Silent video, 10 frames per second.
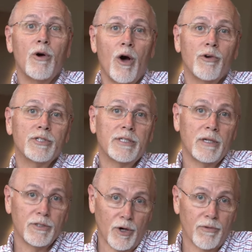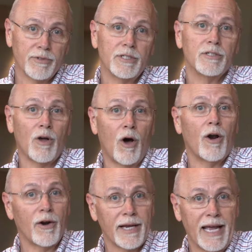host services on
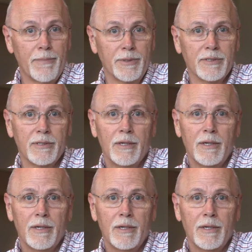our campus.